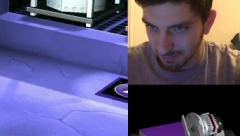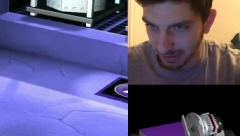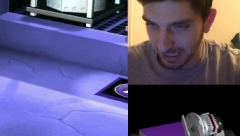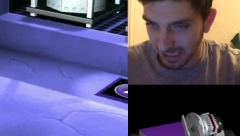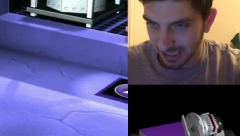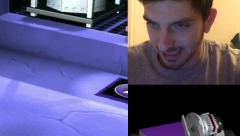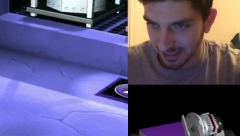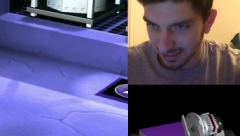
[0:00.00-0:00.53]

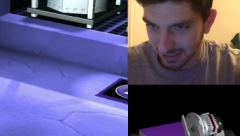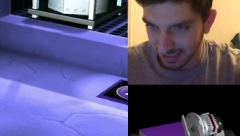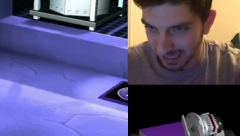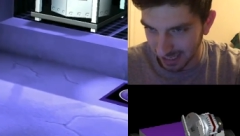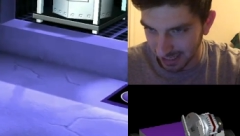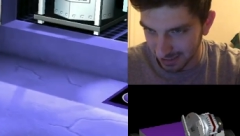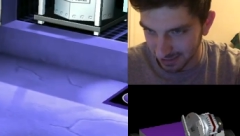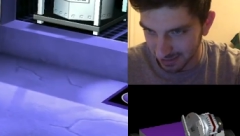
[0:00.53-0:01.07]
Bang! And
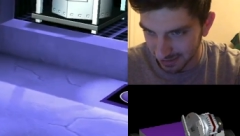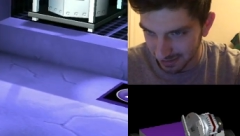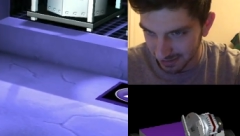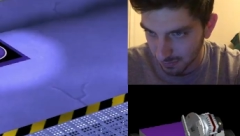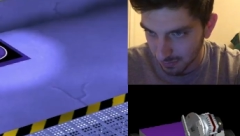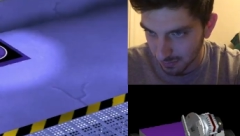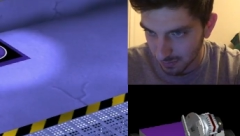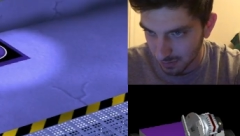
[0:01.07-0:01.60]
again.
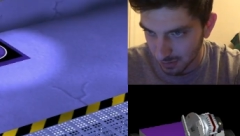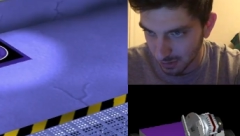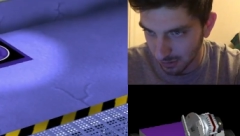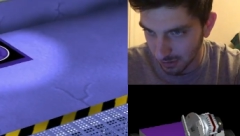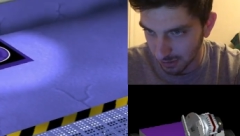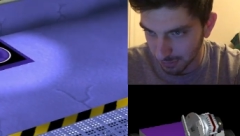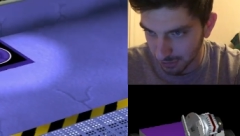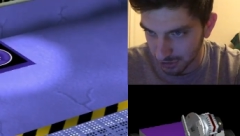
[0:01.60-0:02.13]
Go
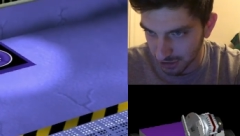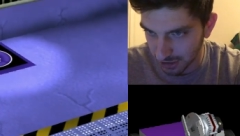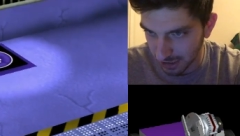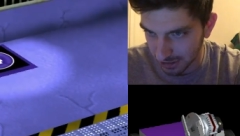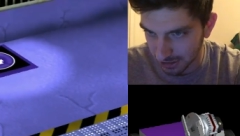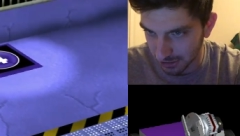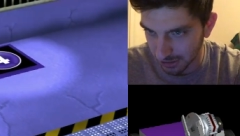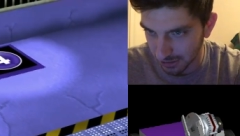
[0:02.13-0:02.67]
on, Witch
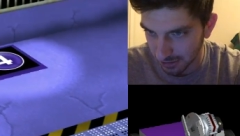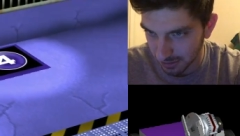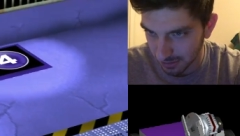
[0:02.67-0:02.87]
Doctor.